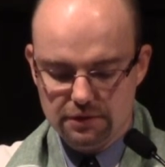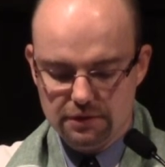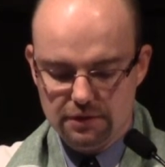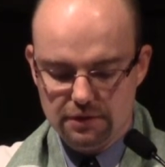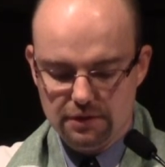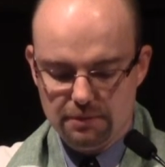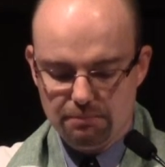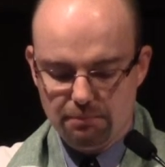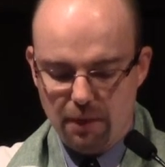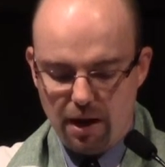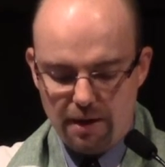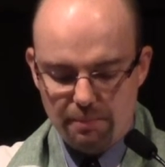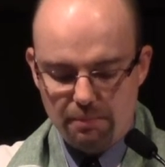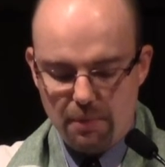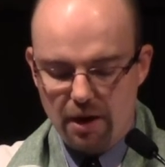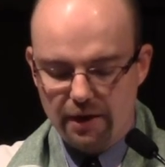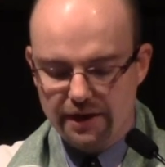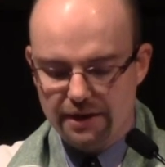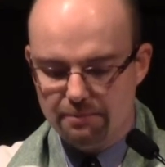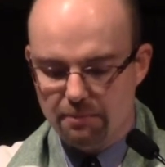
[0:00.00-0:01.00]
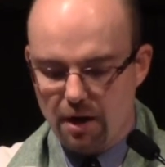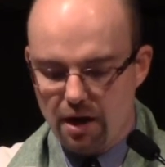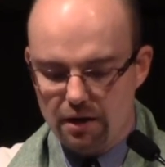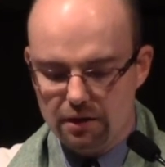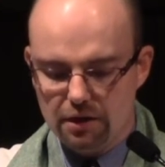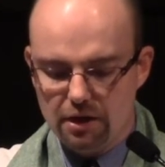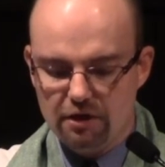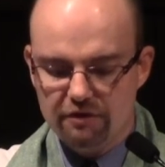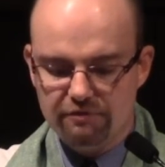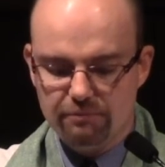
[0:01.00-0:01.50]
My money, my
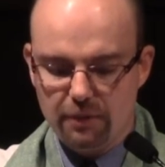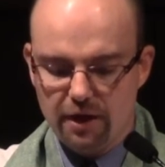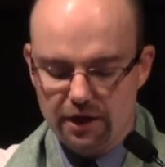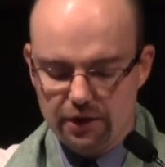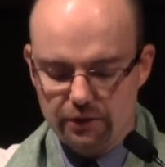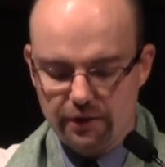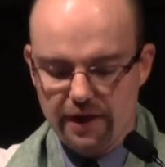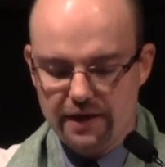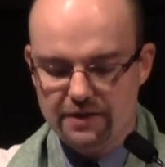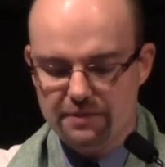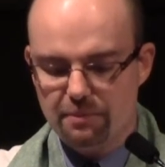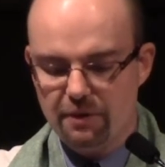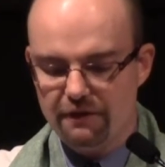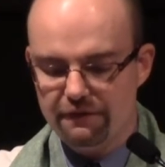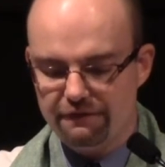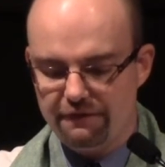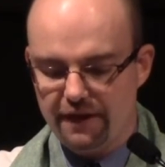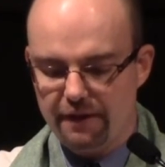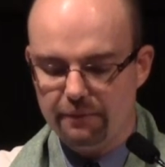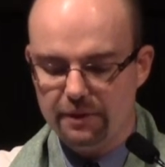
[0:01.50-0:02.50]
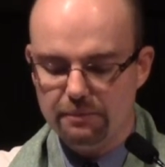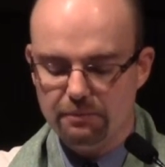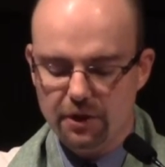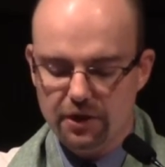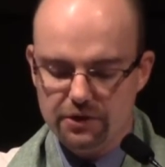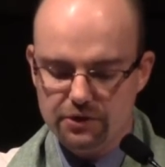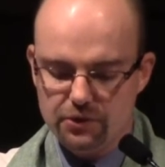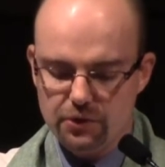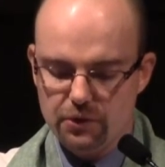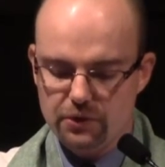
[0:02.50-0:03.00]
love, my grades, my family, my
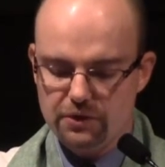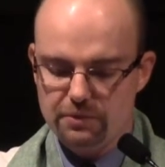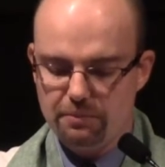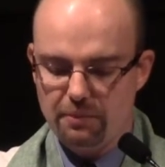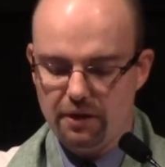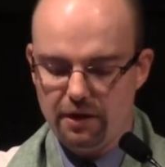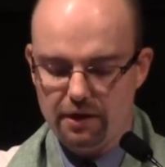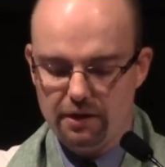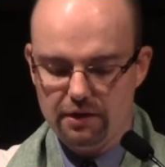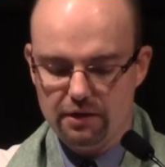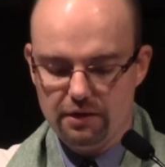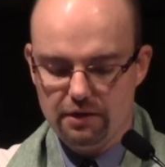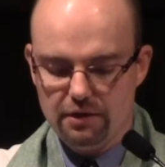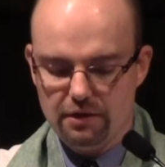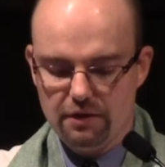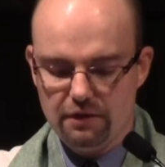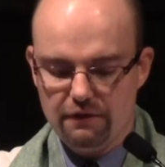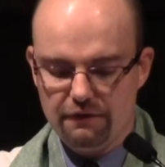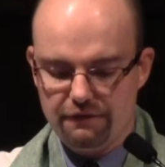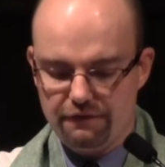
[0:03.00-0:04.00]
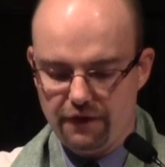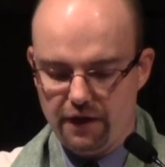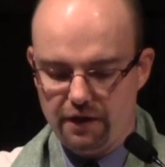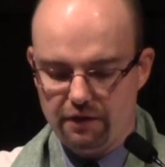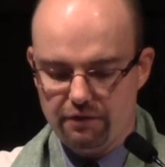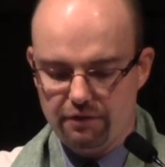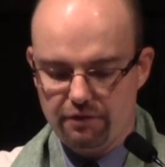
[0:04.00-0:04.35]
church, my faith.